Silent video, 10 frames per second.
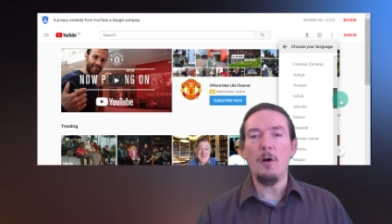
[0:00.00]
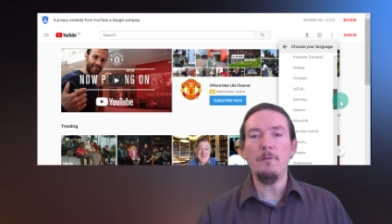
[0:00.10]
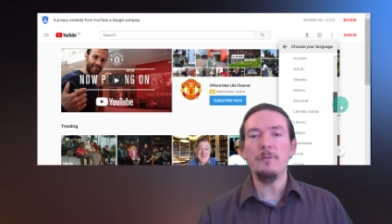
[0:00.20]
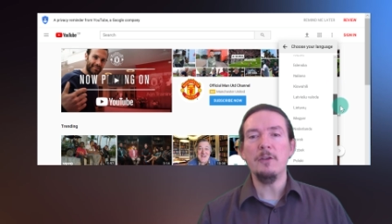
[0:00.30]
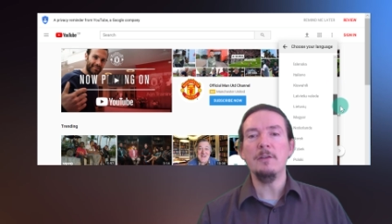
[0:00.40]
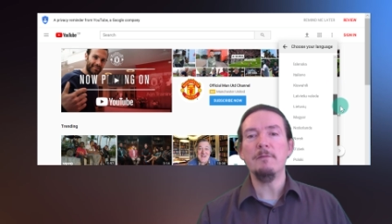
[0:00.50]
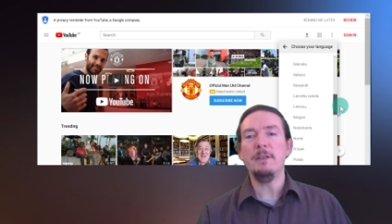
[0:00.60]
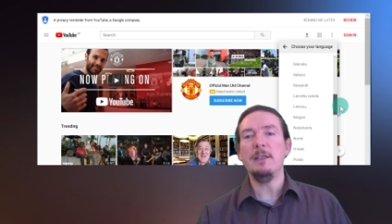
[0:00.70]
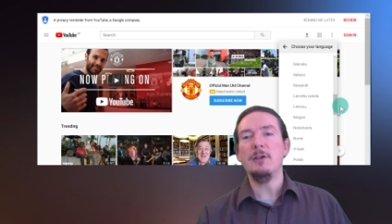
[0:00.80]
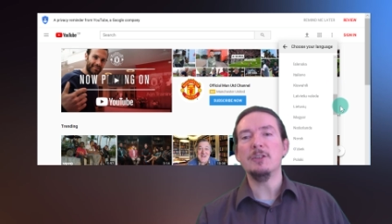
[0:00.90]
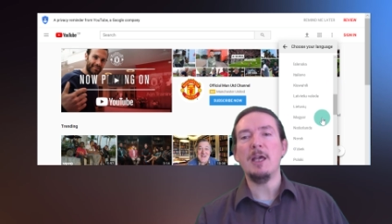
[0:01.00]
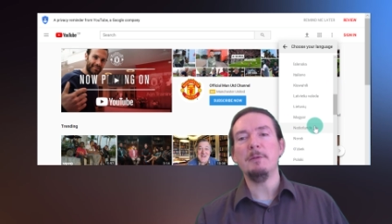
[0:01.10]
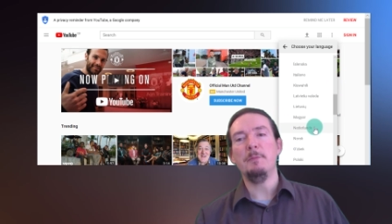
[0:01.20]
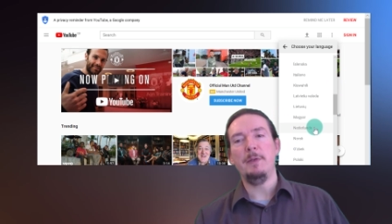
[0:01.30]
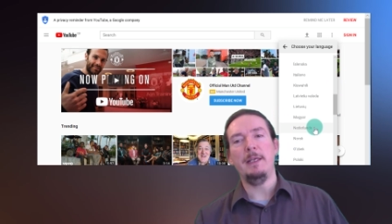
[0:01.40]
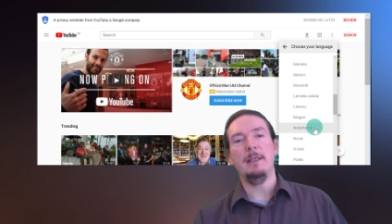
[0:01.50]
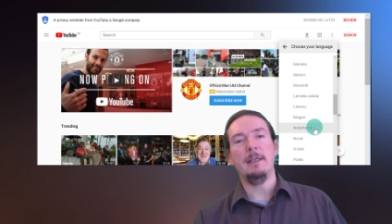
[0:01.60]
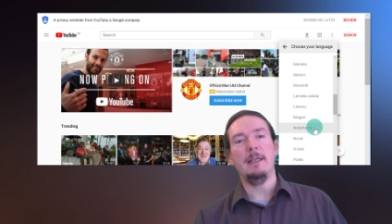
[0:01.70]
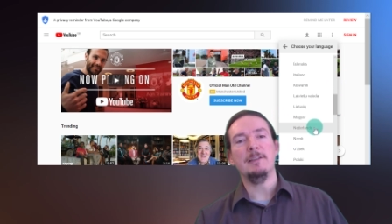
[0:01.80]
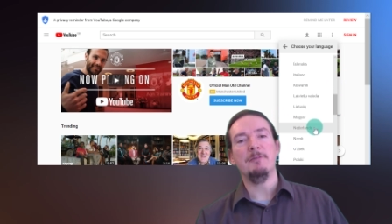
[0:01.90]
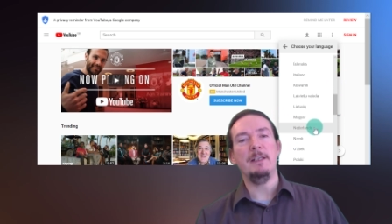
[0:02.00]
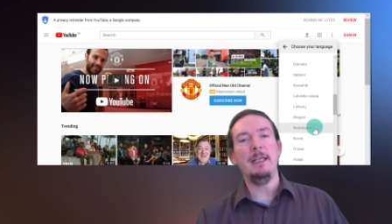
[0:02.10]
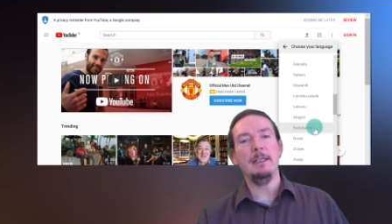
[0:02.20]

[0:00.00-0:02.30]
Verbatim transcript: Often the videos I'm competing against are in